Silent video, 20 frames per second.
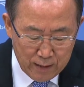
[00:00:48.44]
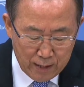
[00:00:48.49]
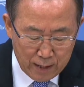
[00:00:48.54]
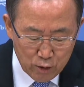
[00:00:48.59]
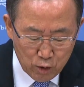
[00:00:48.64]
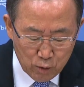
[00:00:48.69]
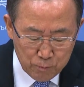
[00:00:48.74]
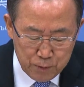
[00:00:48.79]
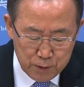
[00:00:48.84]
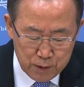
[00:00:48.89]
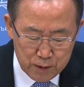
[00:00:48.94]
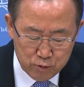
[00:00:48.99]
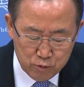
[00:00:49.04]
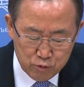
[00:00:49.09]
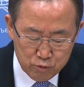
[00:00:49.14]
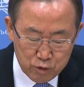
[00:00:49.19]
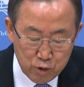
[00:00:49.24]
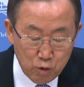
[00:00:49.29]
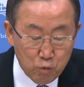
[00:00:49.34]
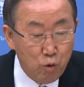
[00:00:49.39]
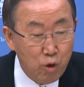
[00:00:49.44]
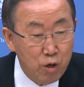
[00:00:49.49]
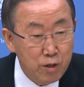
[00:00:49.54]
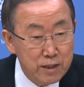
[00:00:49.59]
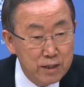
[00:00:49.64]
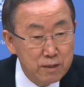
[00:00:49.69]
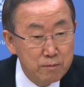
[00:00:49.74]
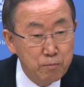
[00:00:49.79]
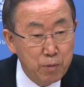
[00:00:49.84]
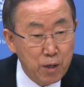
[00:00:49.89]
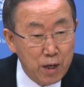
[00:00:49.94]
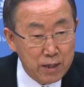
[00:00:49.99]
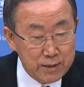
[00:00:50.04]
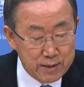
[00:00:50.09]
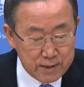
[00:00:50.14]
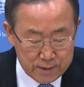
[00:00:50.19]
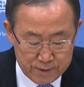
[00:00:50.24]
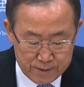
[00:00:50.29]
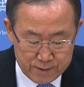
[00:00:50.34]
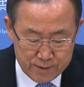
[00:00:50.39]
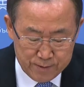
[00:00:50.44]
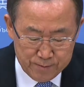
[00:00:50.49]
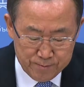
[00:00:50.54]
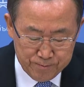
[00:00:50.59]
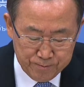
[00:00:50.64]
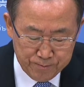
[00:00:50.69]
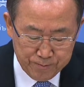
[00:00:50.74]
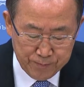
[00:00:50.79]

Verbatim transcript: I appeal to the warring parties